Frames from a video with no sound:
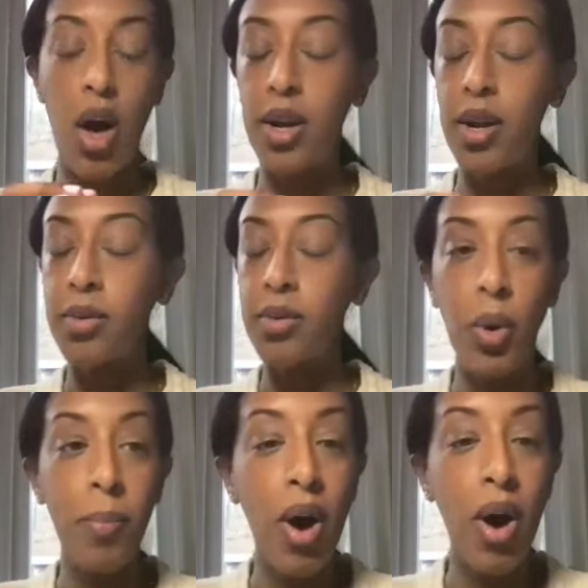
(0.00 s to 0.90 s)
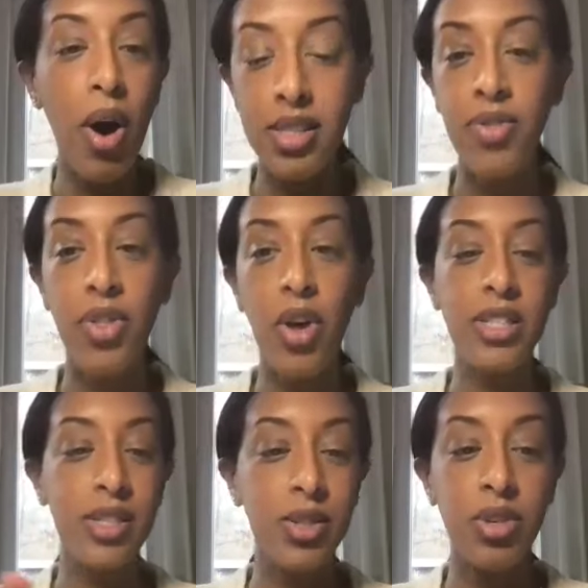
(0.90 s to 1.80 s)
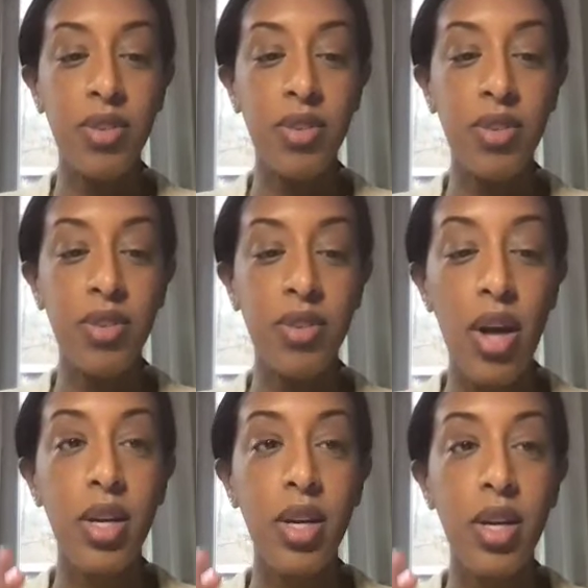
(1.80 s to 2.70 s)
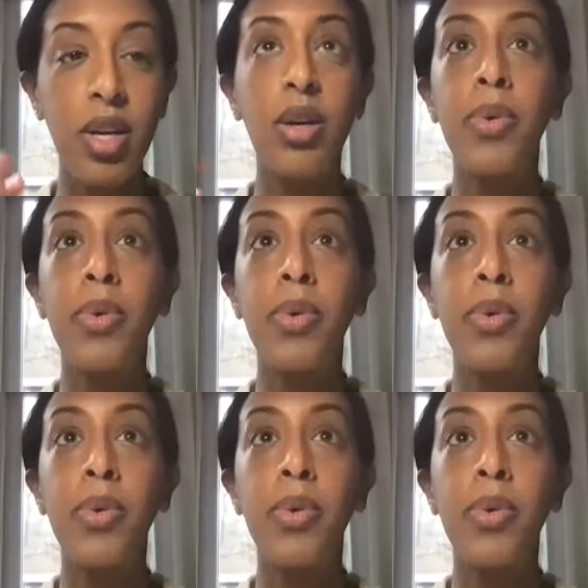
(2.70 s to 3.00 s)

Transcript: on, you know, positive thoughts, and sort of not